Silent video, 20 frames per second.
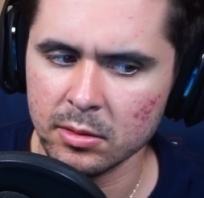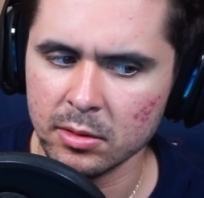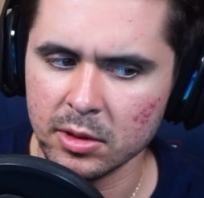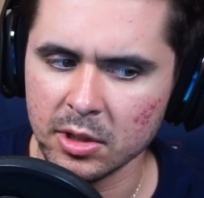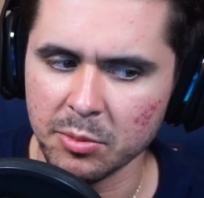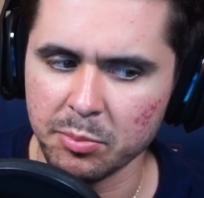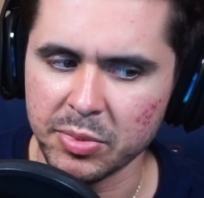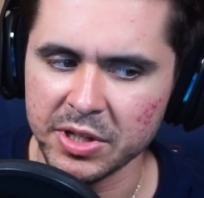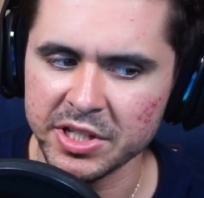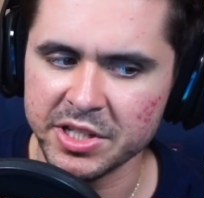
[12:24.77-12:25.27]
The
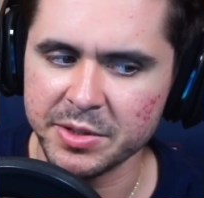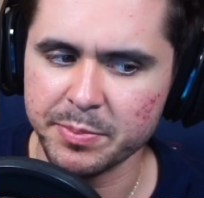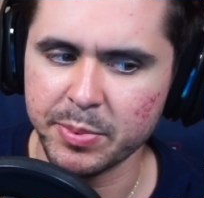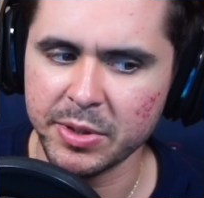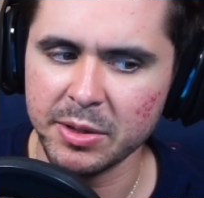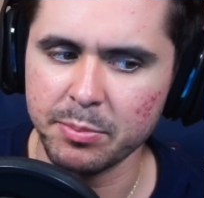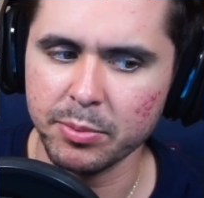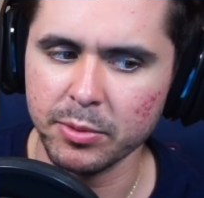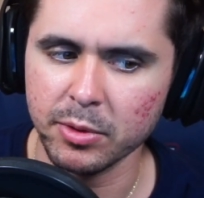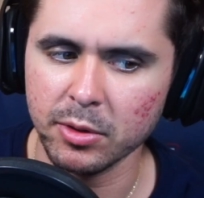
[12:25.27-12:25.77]
beast
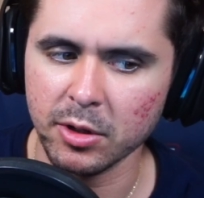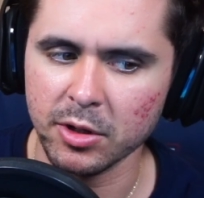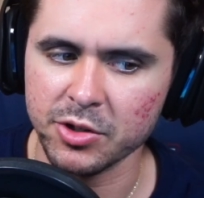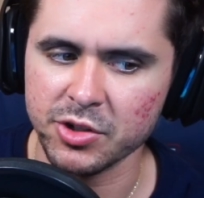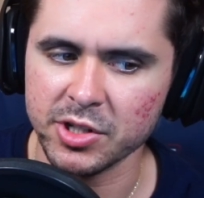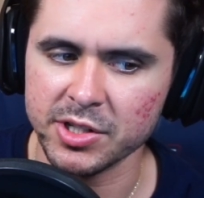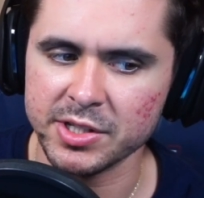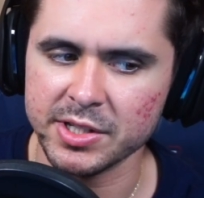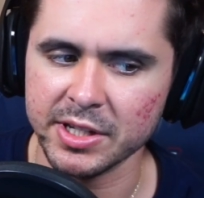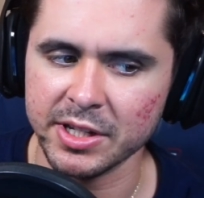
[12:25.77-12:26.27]
people are
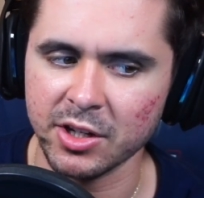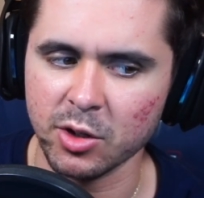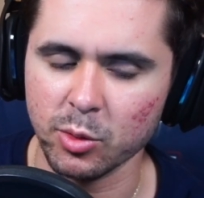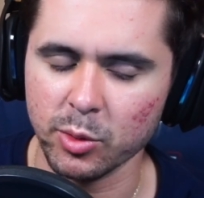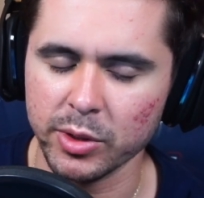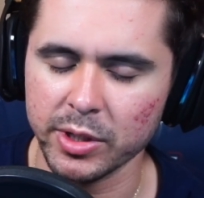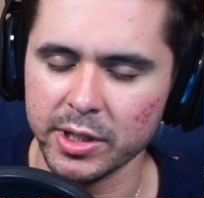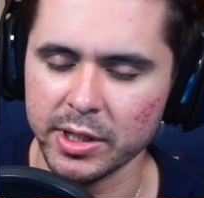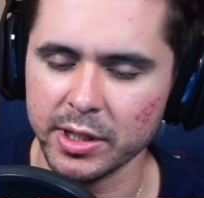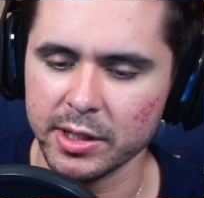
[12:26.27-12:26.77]
just
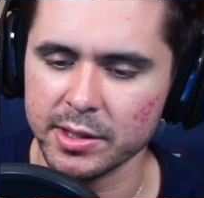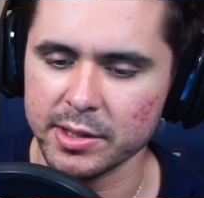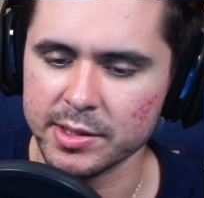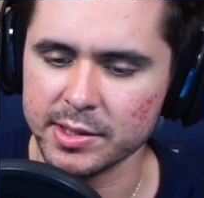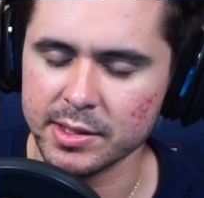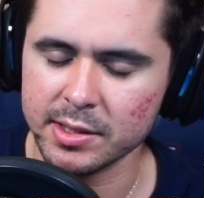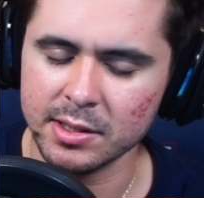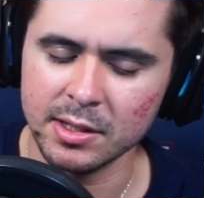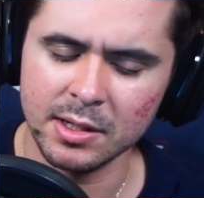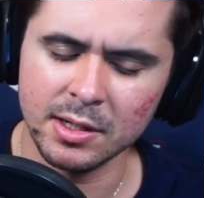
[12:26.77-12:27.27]
ingredients.